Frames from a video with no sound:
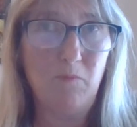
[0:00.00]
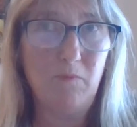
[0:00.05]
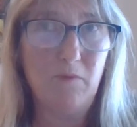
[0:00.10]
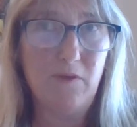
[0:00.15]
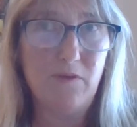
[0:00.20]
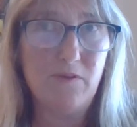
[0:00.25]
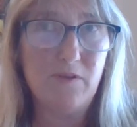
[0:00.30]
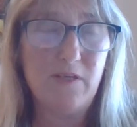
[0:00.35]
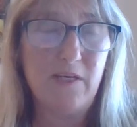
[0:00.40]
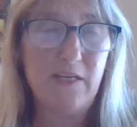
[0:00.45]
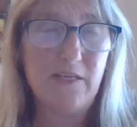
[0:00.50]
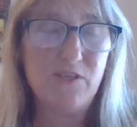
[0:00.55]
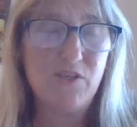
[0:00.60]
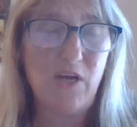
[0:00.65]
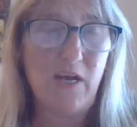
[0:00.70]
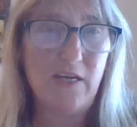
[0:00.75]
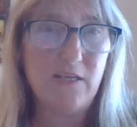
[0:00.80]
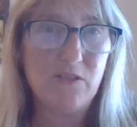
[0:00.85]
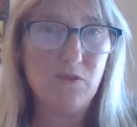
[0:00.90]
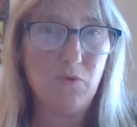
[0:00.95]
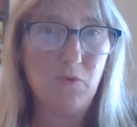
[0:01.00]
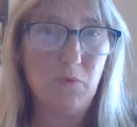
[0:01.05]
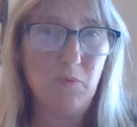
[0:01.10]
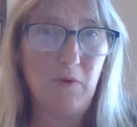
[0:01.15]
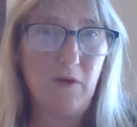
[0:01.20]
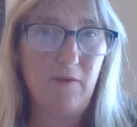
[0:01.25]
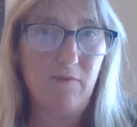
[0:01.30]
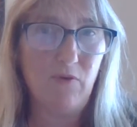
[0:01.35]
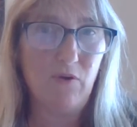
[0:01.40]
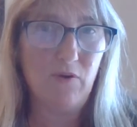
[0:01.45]
internet chats or
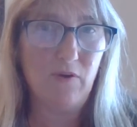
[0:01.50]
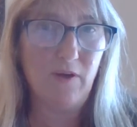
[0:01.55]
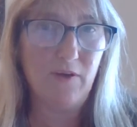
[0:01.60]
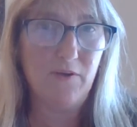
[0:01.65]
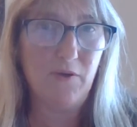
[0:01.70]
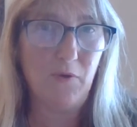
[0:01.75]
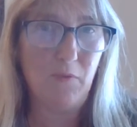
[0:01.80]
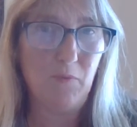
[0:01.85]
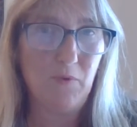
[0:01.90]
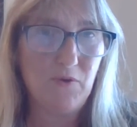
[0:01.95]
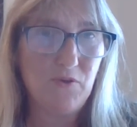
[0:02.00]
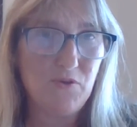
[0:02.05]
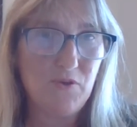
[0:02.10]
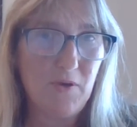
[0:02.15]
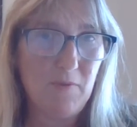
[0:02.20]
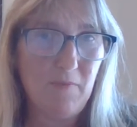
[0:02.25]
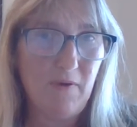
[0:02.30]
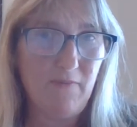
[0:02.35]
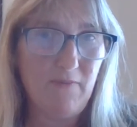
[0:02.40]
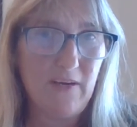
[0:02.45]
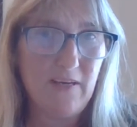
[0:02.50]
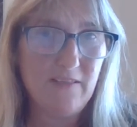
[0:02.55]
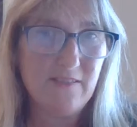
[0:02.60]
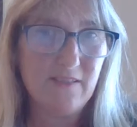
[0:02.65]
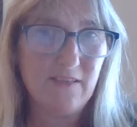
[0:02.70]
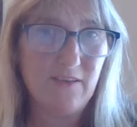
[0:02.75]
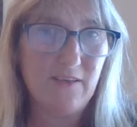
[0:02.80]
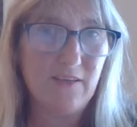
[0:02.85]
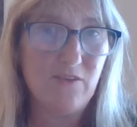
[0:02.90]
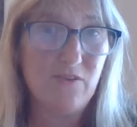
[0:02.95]
whatever, and I don't want to show my face,
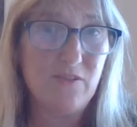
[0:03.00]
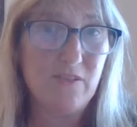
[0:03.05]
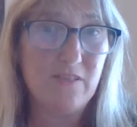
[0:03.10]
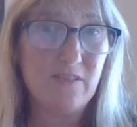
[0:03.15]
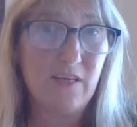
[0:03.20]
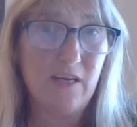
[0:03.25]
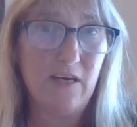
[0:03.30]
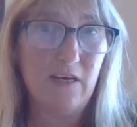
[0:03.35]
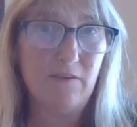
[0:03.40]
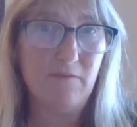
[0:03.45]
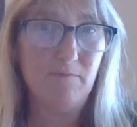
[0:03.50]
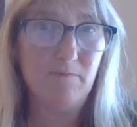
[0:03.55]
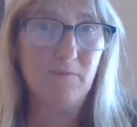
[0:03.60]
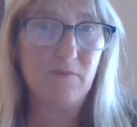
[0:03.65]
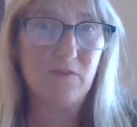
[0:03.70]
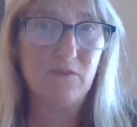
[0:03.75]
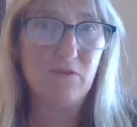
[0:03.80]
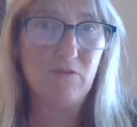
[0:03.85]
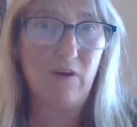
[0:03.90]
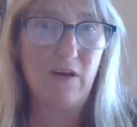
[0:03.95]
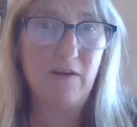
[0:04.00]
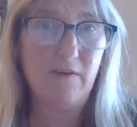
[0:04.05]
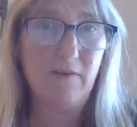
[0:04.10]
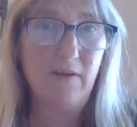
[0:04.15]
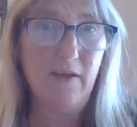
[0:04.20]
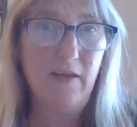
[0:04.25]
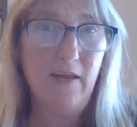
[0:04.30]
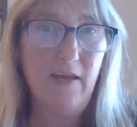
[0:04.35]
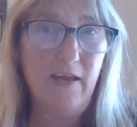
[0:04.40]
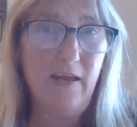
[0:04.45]
I use this card. It's
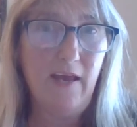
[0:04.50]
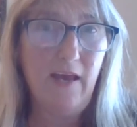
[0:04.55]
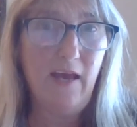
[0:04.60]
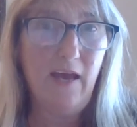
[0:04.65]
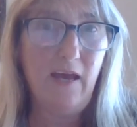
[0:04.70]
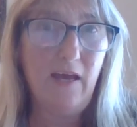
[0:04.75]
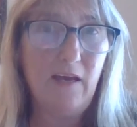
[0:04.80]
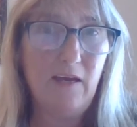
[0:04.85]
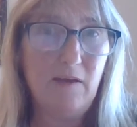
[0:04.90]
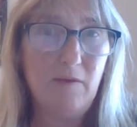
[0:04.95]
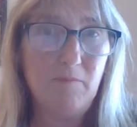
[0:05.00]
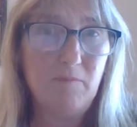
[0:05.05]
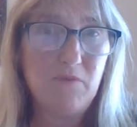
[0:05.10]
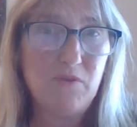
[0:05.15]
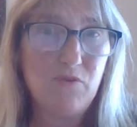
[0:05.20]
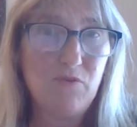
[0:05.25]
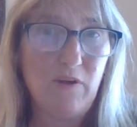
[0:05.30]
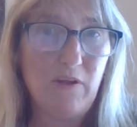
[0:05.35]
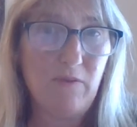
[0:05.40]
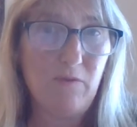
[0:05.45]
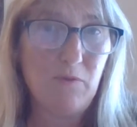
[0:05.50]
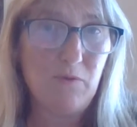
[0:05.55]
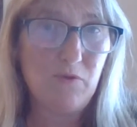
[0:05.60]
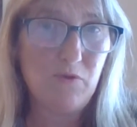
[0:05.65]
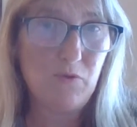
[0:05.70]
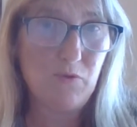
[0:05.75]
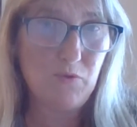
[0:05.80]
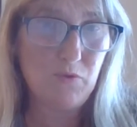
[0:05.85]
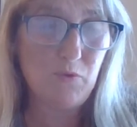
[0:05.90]
great. Strength, which was